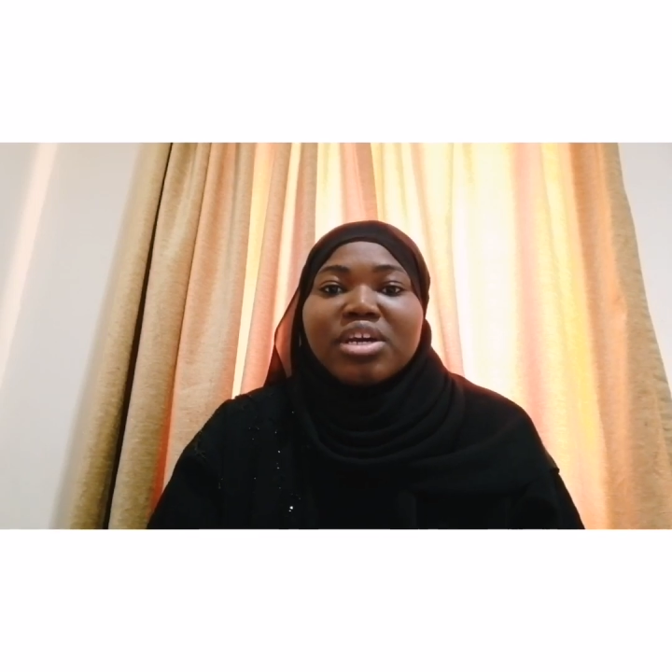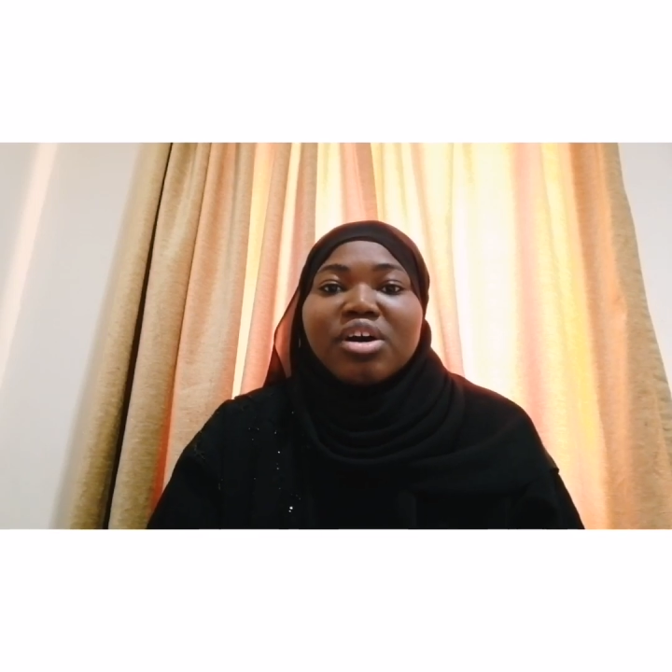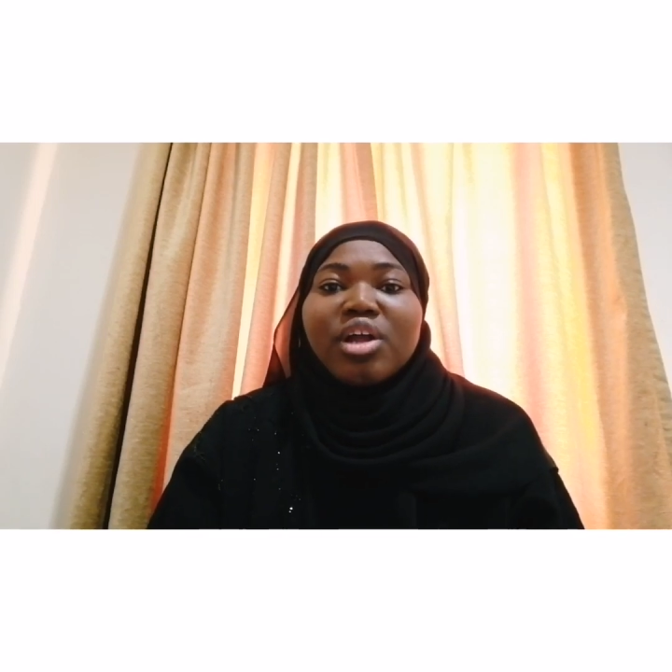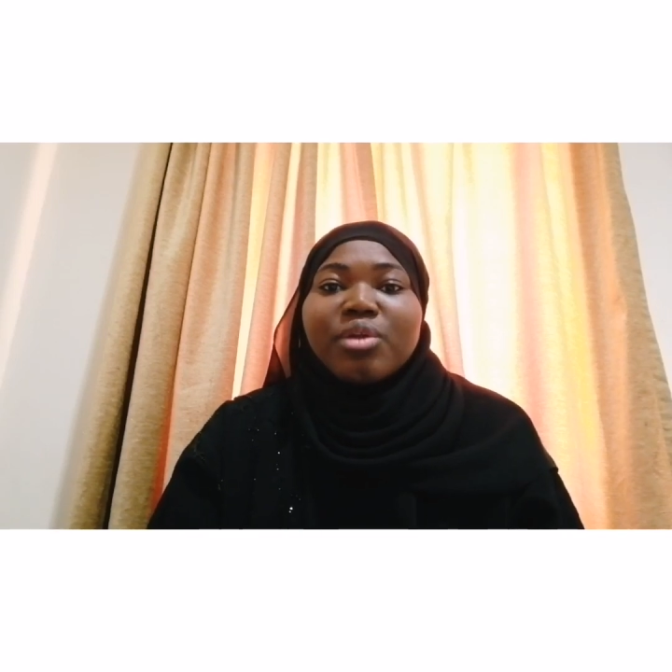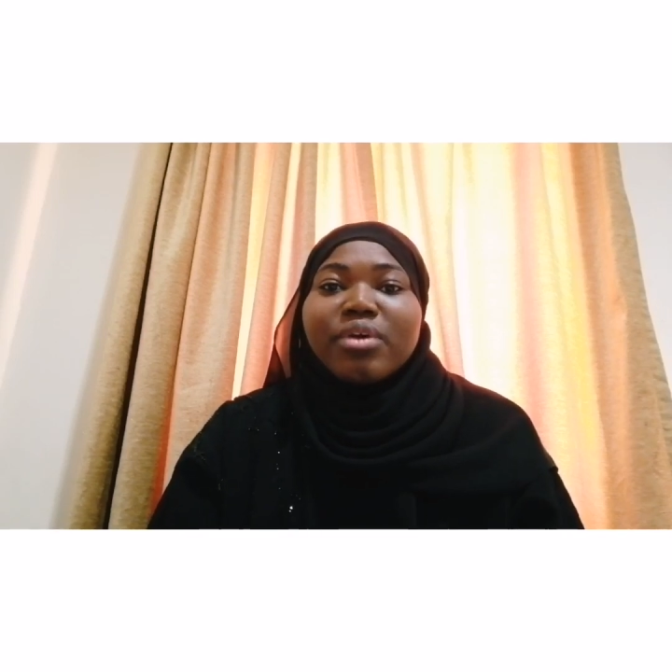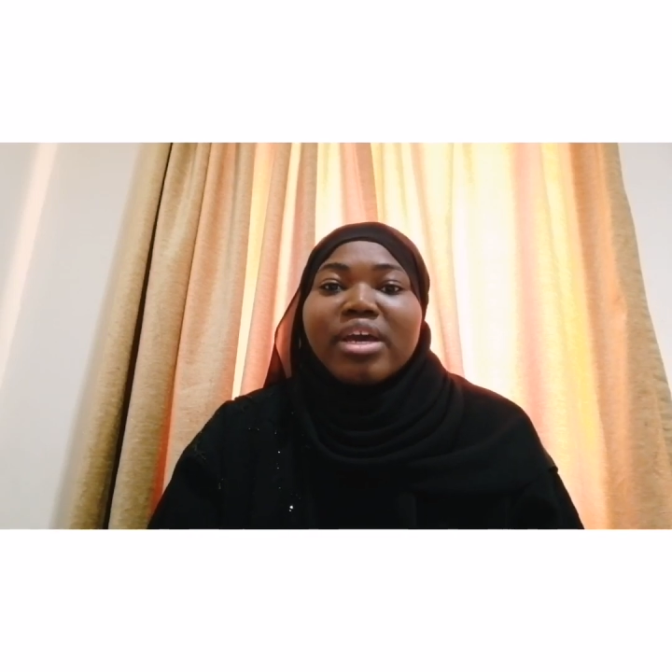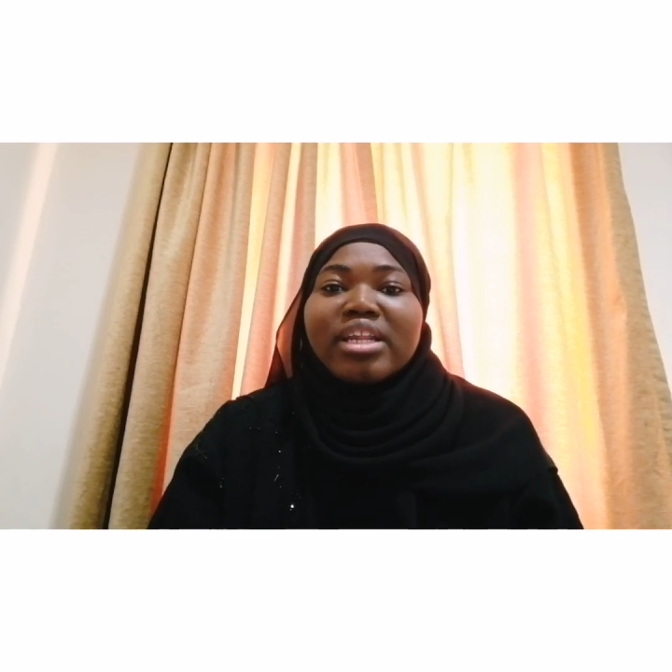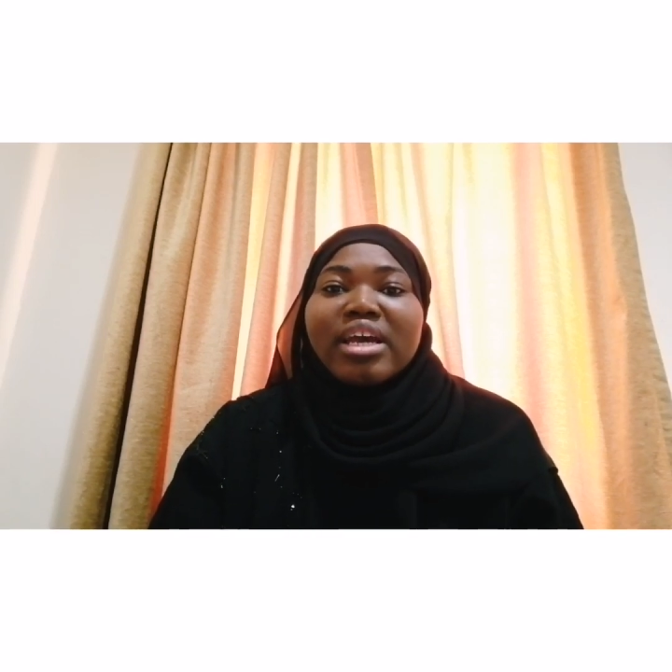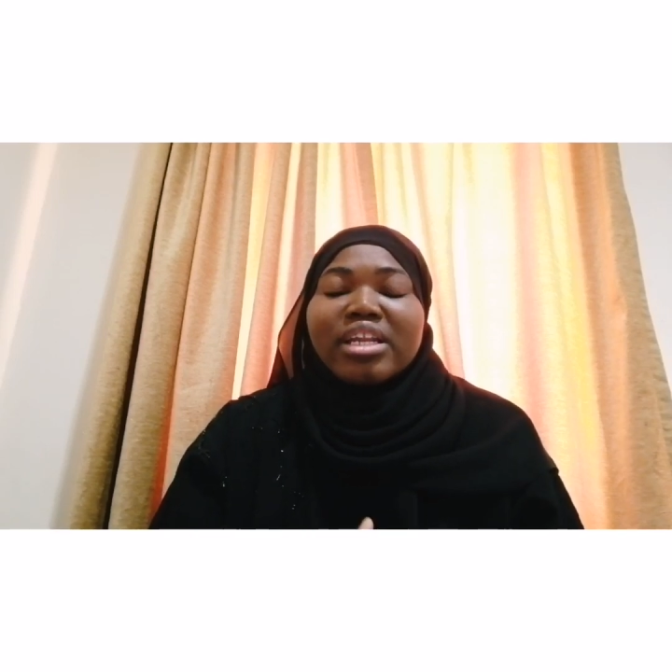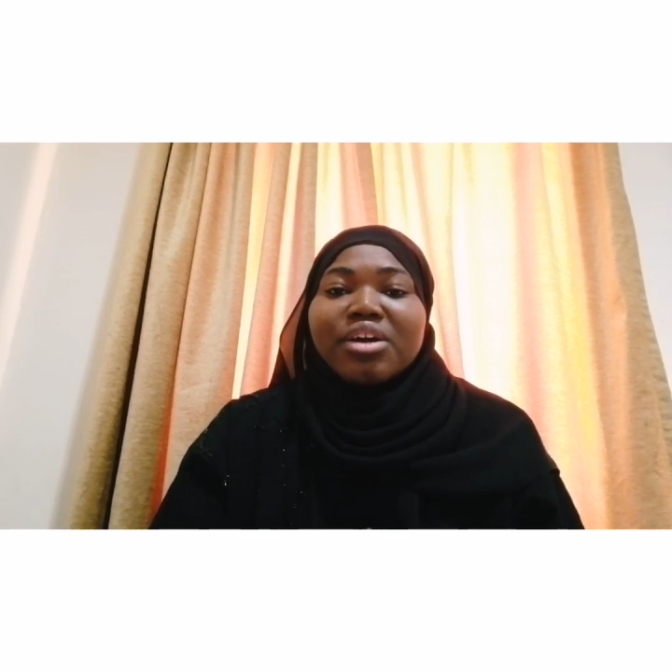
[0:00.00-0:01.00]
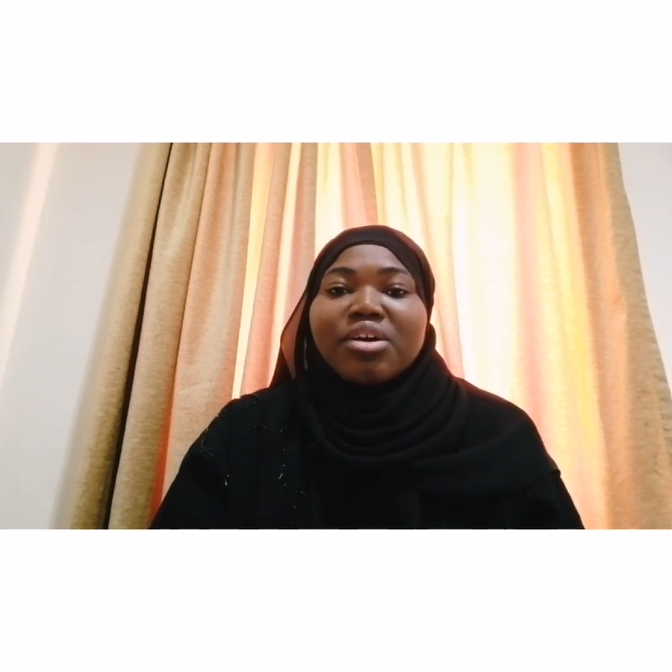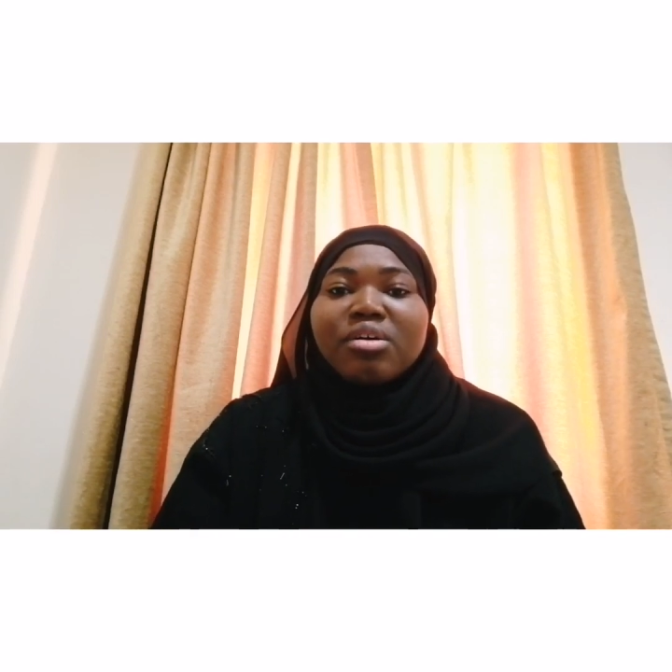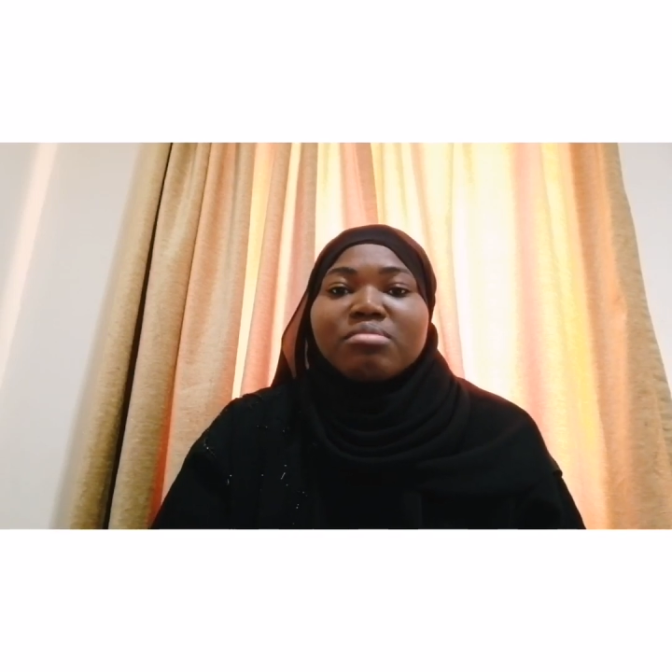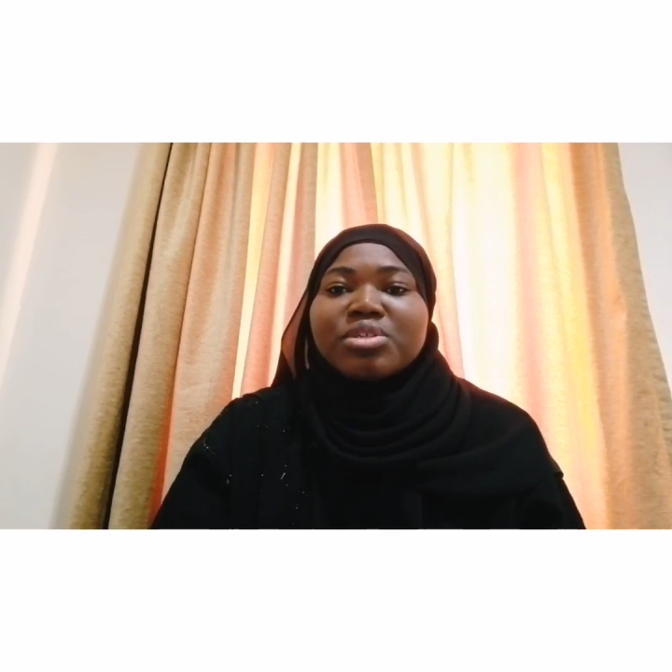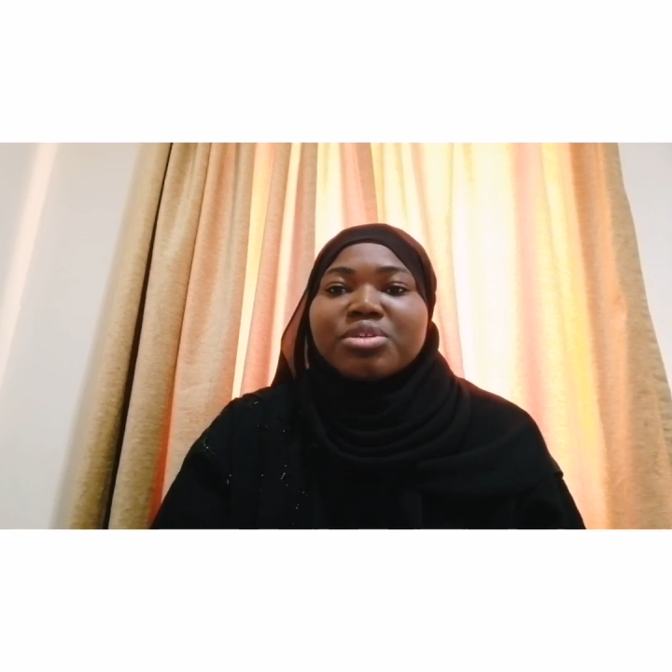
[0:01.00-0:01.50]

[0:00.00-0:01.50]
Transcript: they all wear their niqabs.